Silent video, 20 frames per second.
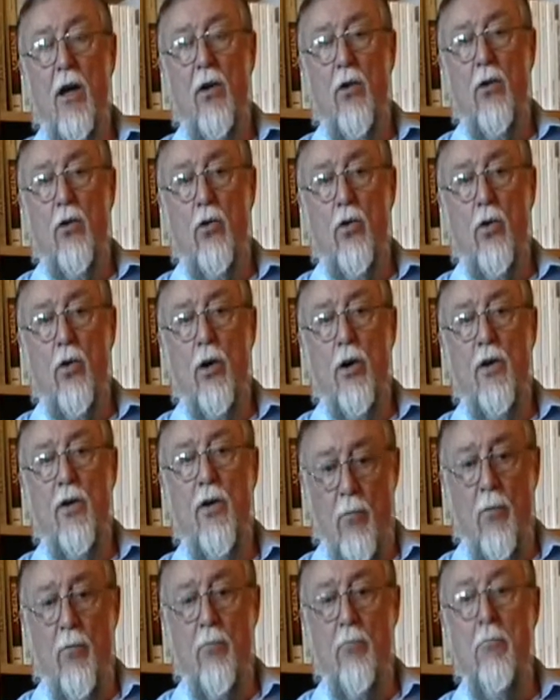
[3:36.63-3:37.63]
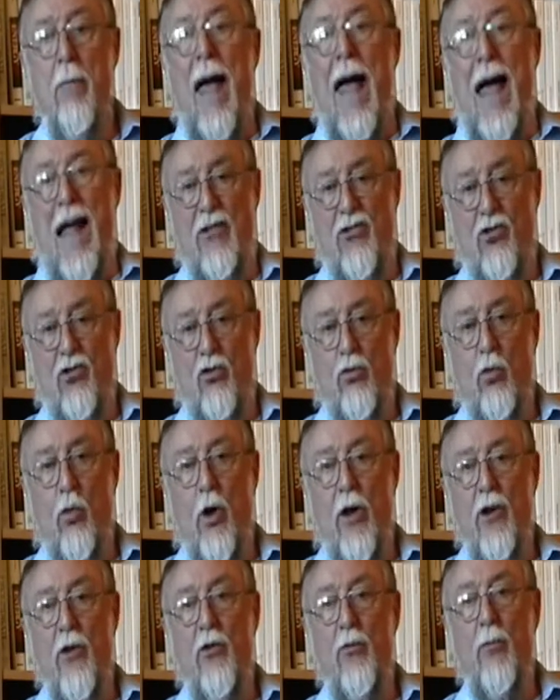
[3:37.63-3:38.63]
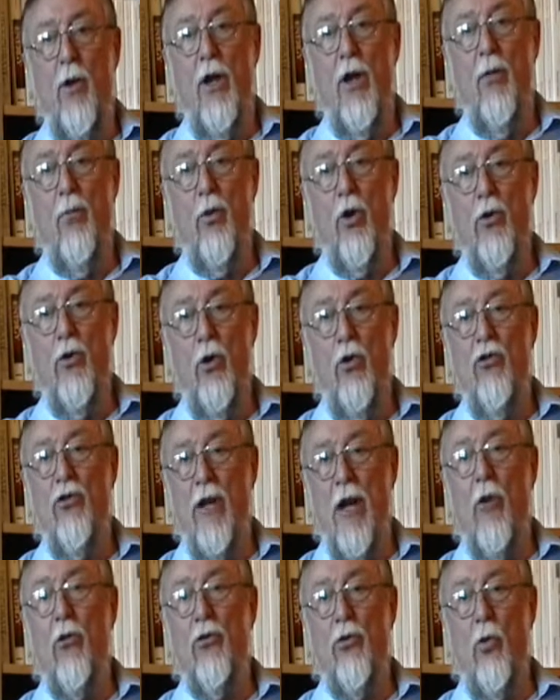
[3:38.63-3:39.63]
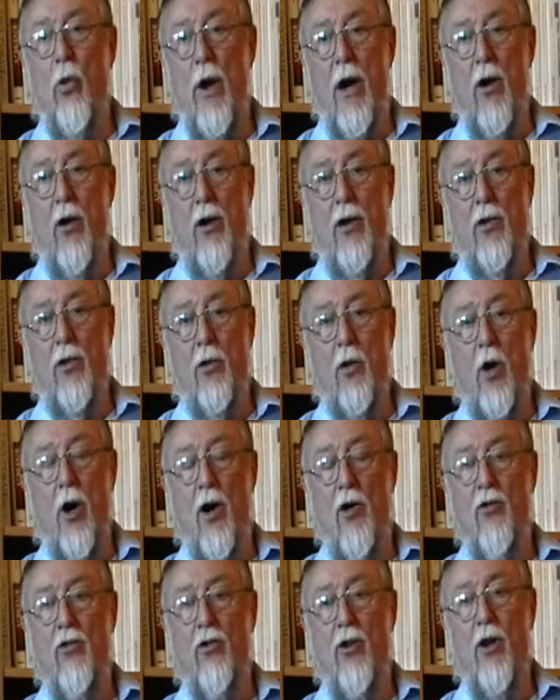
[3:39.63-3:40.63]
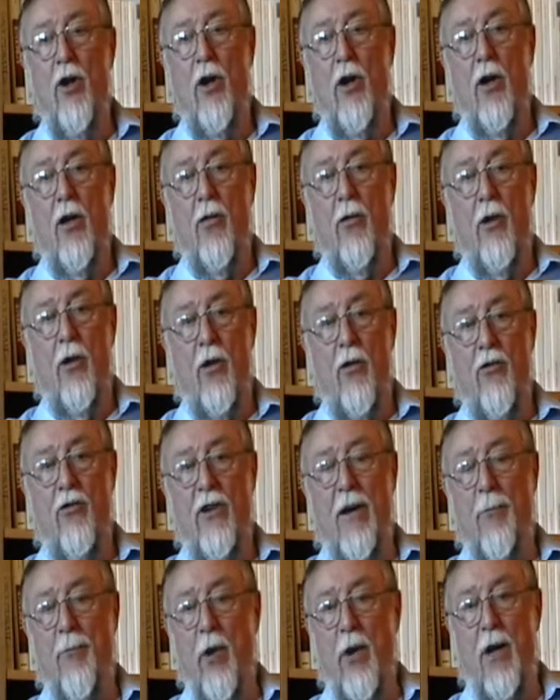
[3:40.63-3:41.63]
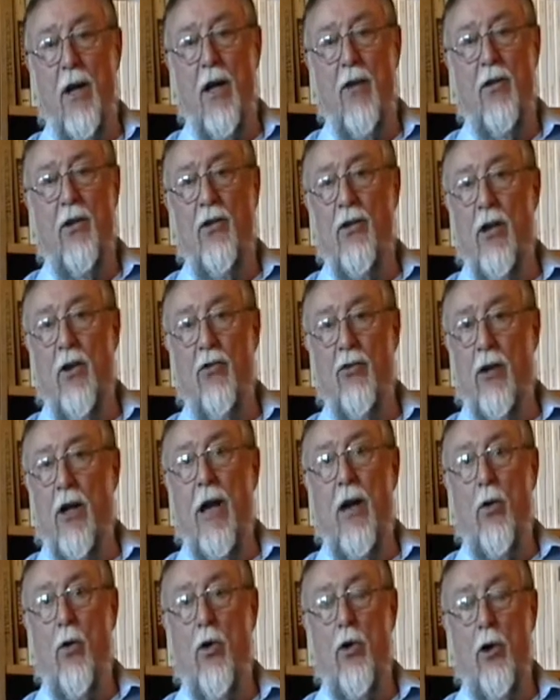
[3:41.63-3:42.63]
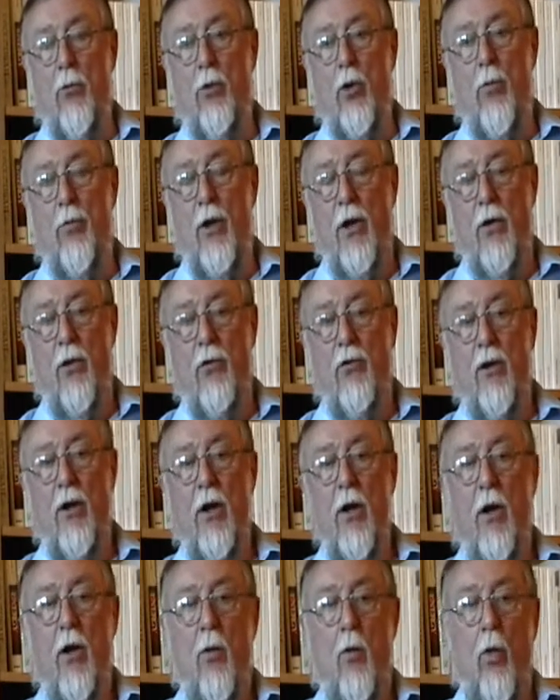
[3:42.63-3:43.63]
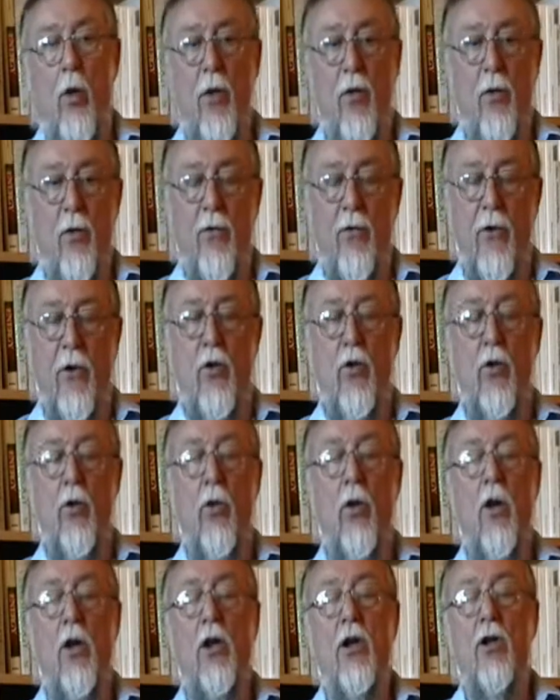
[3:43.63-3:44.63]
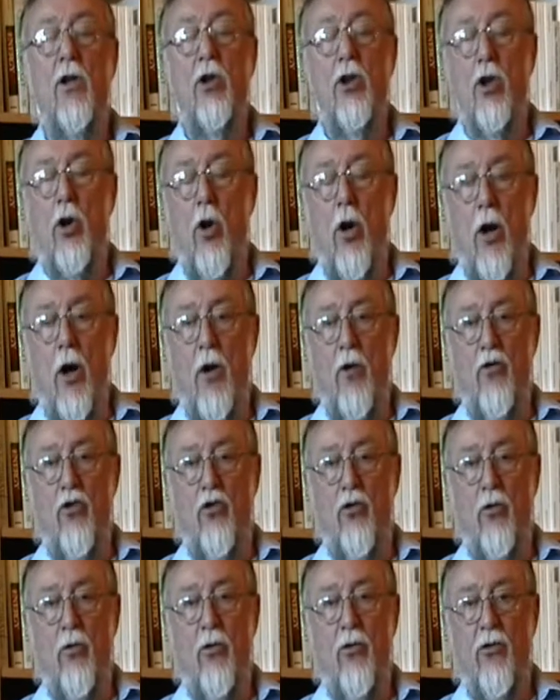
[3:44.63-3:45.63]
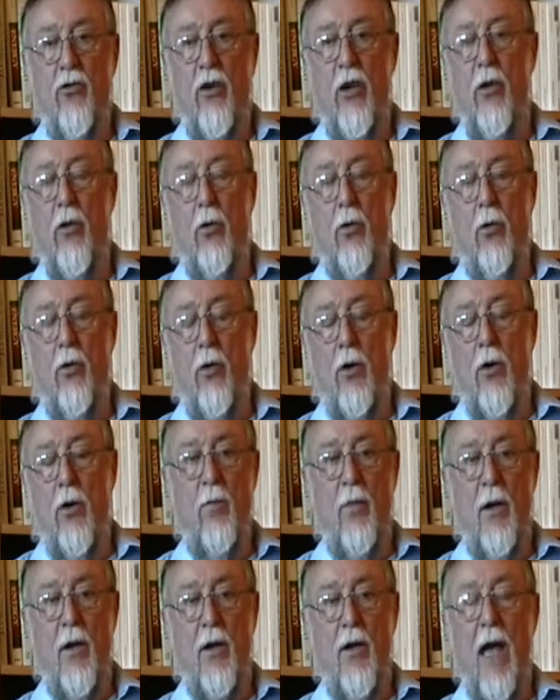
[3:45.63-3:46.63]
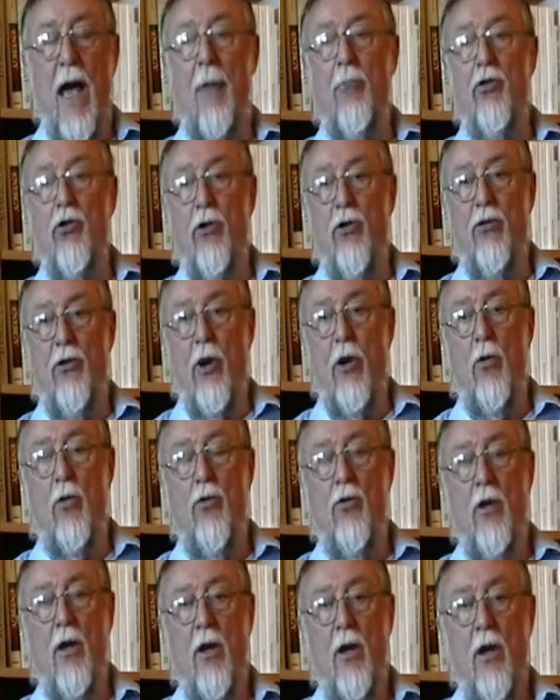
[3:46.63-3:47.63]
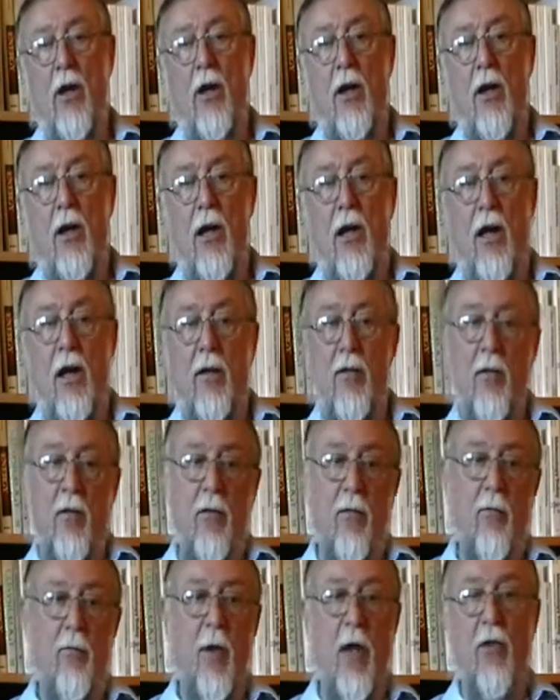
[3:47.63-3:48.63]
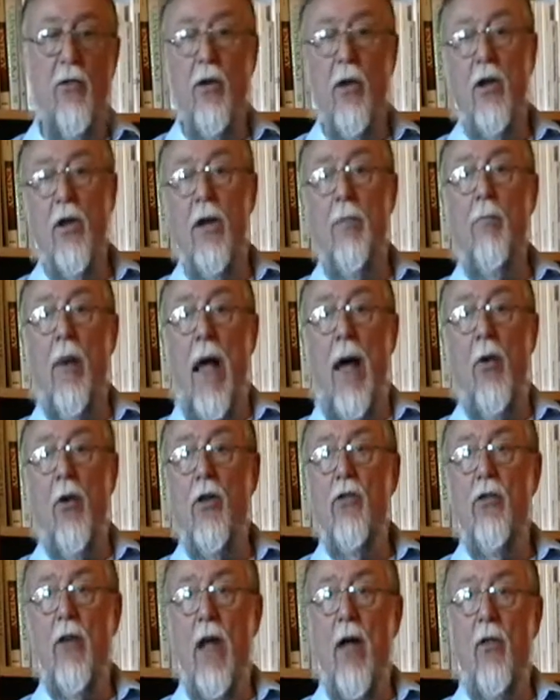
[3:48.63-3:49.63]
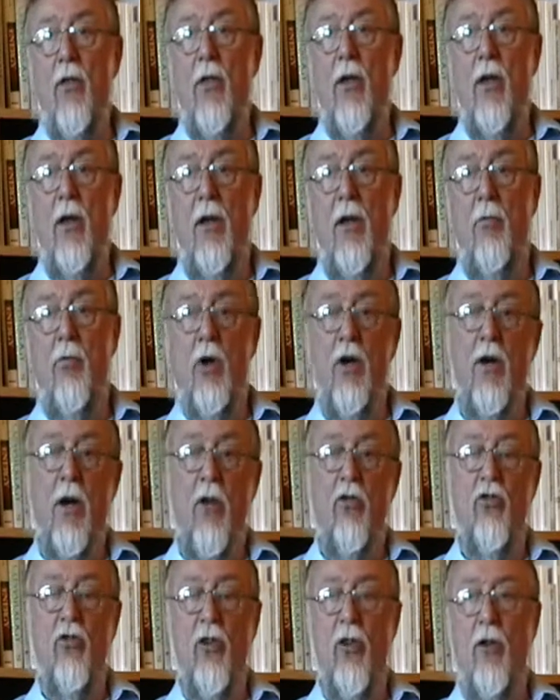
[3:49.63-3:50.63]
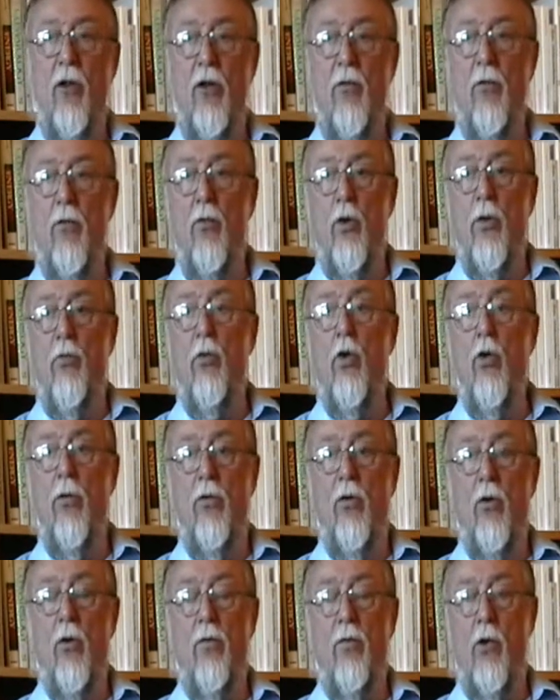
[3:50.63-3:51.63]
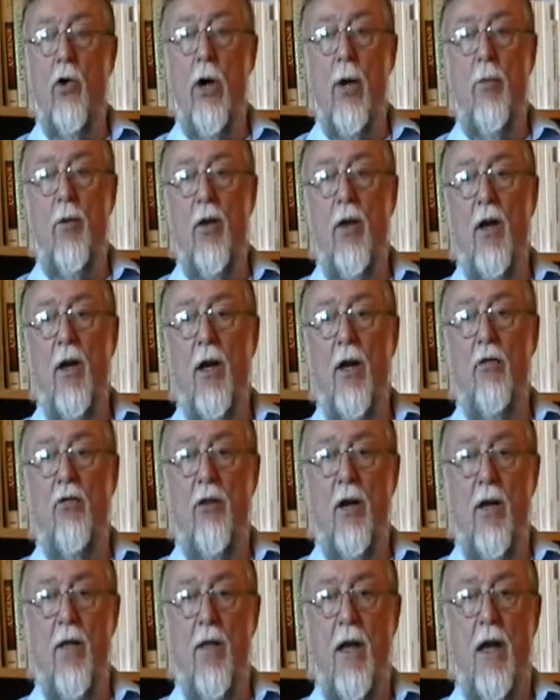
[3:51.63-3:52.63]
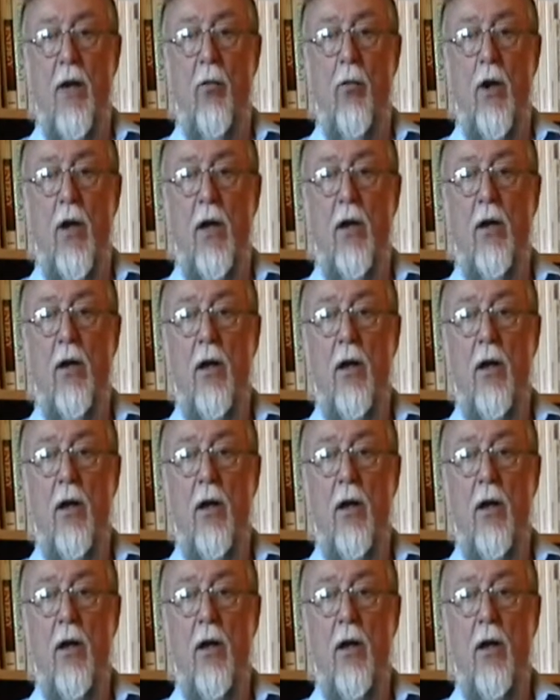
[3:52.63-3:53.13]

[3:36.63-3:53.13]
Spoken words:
you could match what is being produced elsewhere in large separate entities like automobiles with a few large single capture zones, and basically balance out the production and removal of carbon dioxide that way.